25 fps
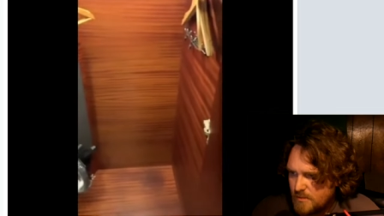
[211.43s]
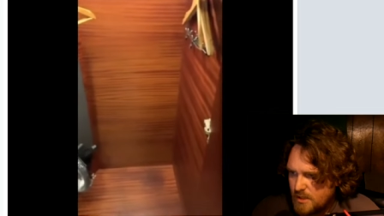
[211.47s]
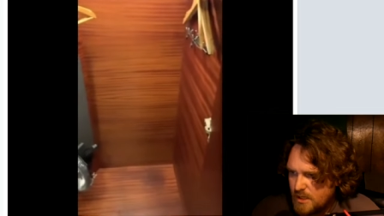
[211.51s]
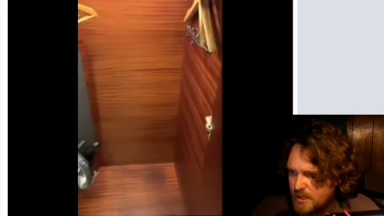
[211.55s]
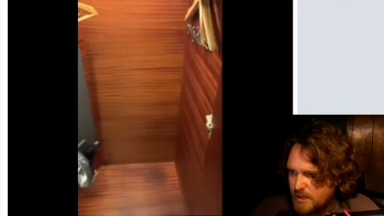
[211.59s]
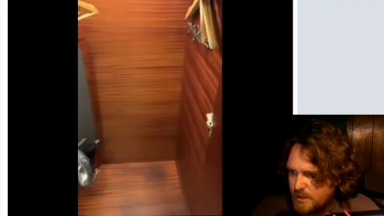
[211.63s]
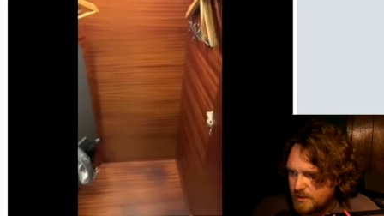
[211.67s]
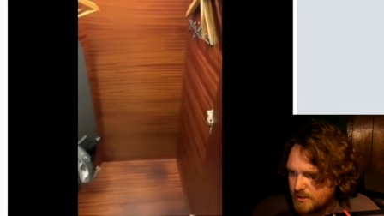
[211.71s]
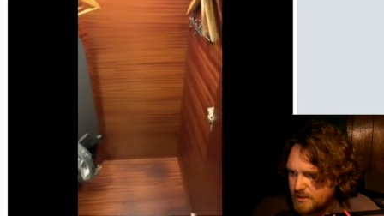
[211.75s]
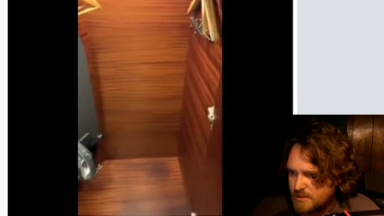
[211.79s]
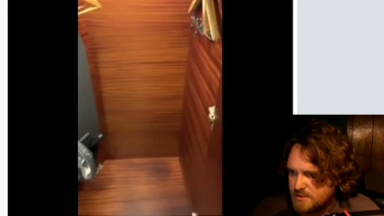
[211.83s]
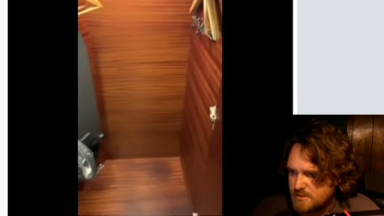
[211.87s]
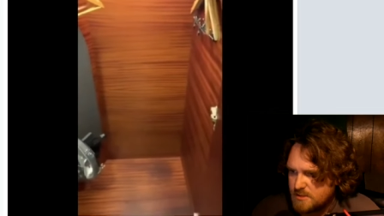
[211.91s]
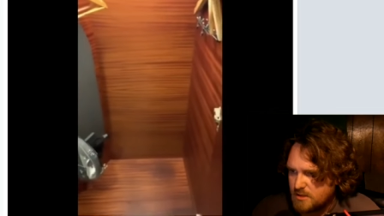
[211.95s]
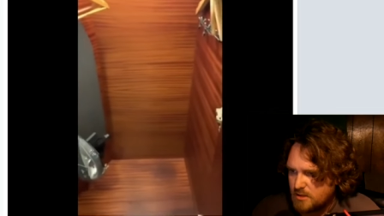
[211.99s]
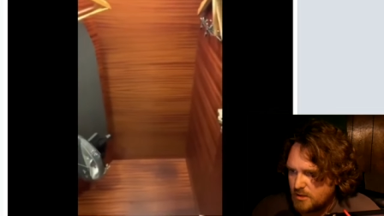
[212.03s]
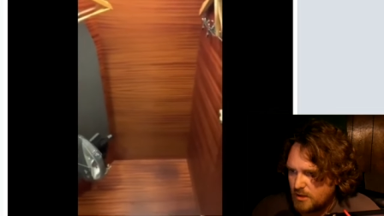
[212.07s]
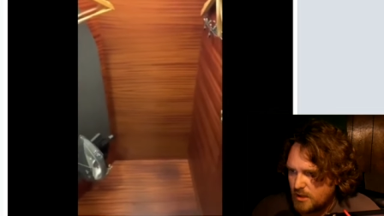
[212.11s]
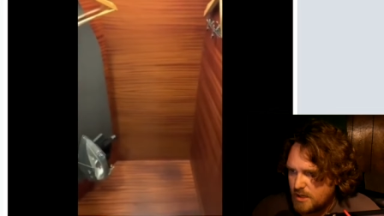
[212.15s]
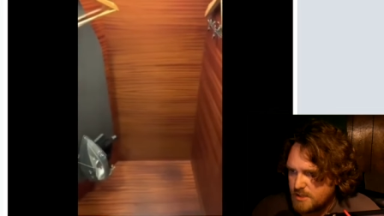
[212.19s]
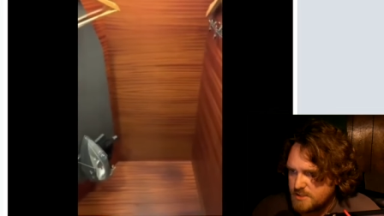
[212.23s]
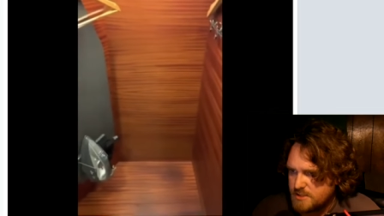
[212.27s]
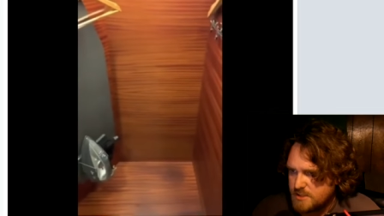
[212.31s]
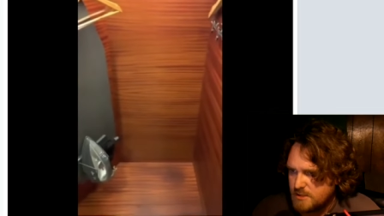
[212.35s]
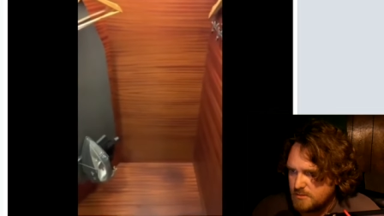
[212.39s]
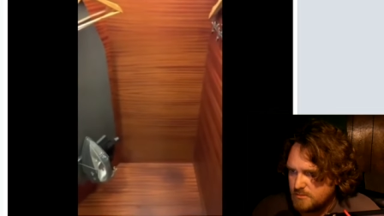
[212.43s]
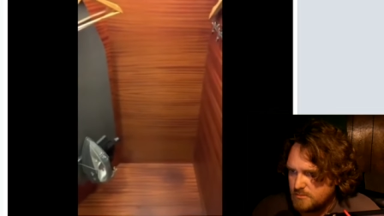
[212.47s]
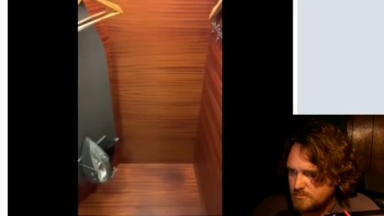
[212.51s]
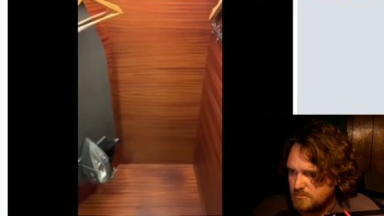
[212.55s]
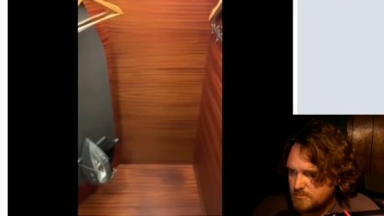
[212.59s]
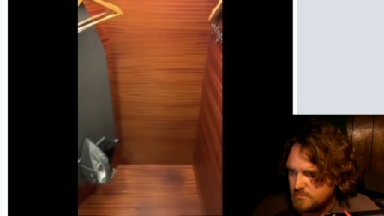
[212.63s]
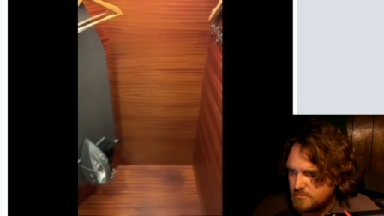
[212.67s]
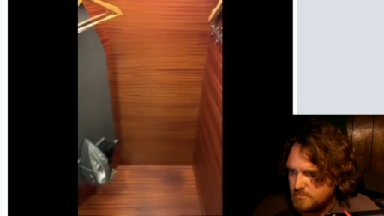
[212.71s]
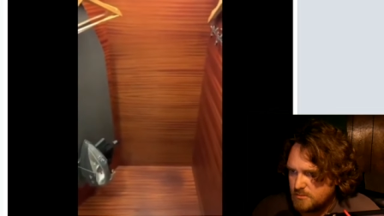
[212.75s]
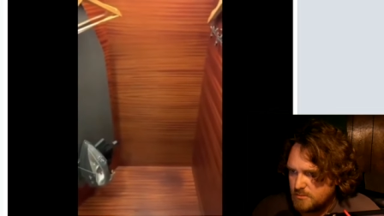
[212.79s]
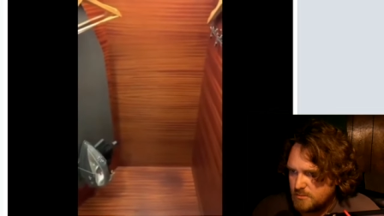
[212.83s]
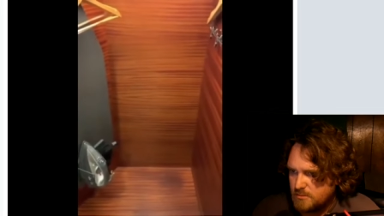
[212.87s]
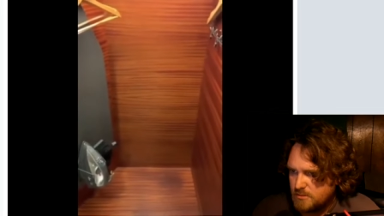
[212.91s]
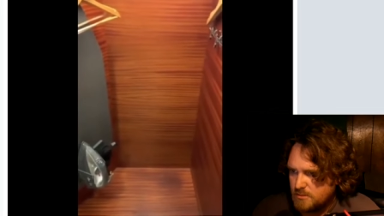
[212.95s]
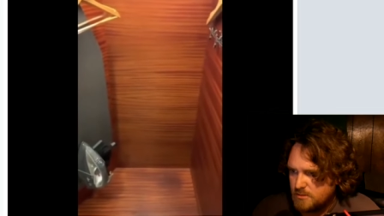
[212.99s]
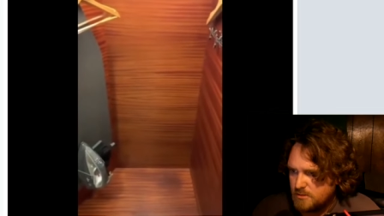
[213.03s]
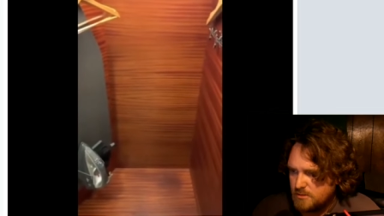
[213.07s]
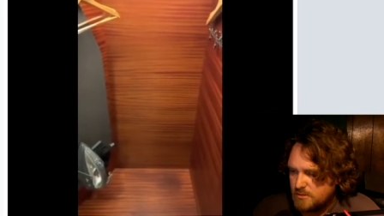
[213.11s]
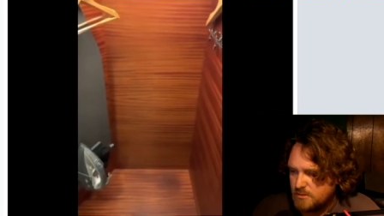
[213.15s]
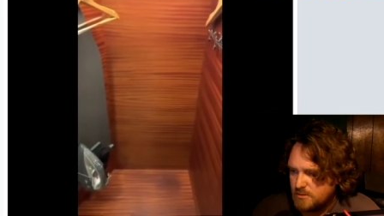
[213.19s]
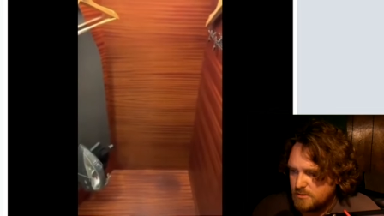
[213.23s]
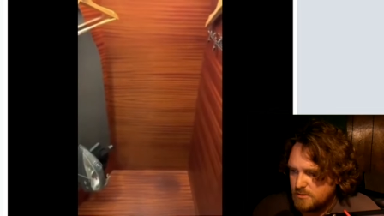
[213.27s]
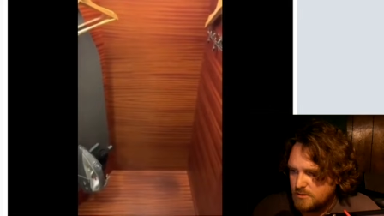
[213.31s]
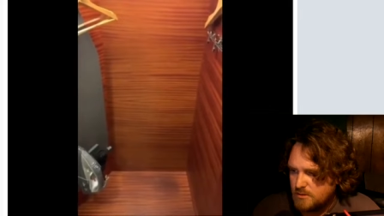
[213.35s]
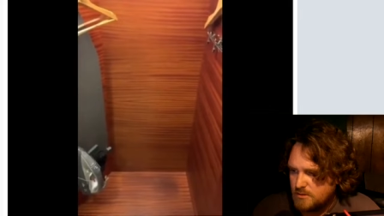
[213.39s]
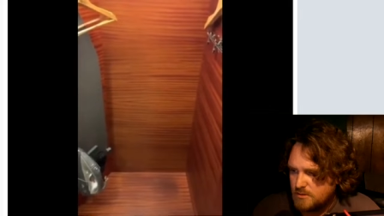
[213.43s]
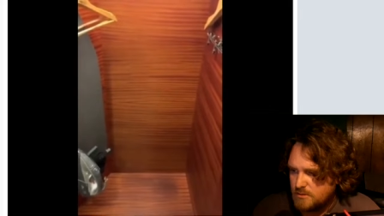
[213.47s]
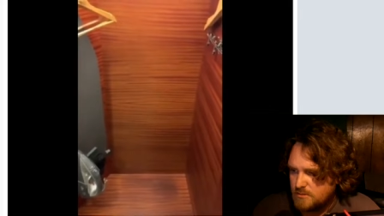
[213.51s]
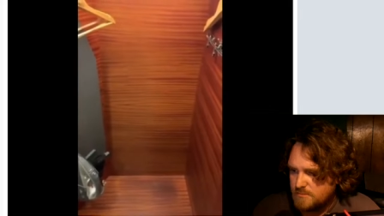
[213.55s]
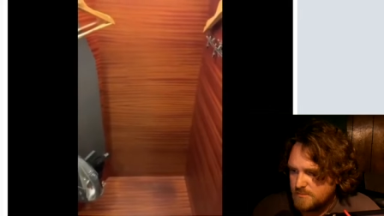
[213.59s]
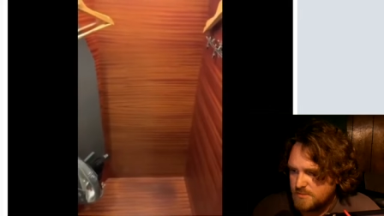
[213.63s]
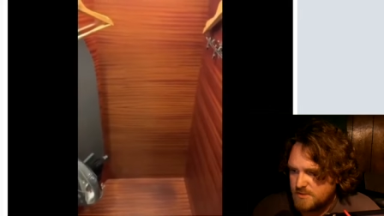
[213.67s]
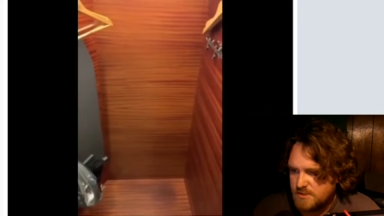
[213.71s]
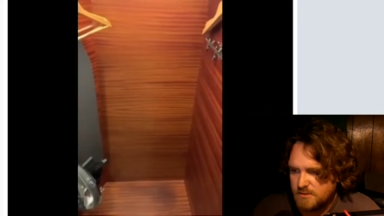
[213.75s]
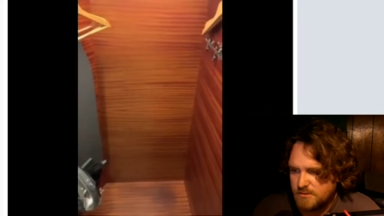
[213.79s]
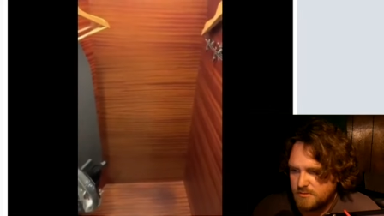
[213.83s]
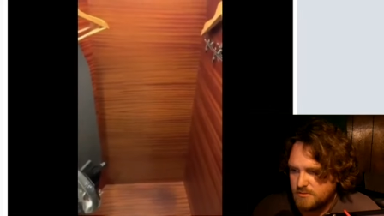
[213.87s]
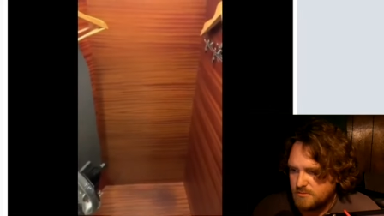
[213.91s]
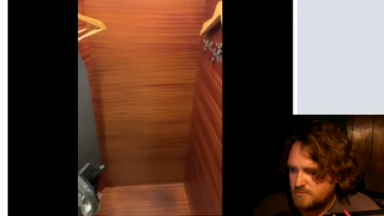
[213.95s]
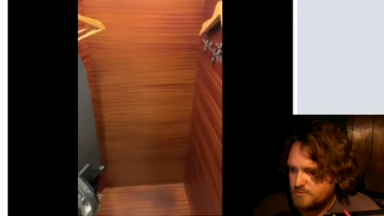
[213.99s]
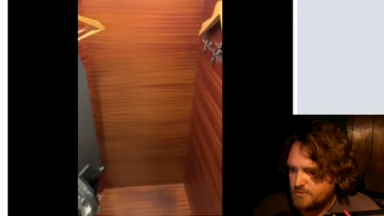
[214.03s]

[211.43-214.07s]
Yeah, that's a closet. Still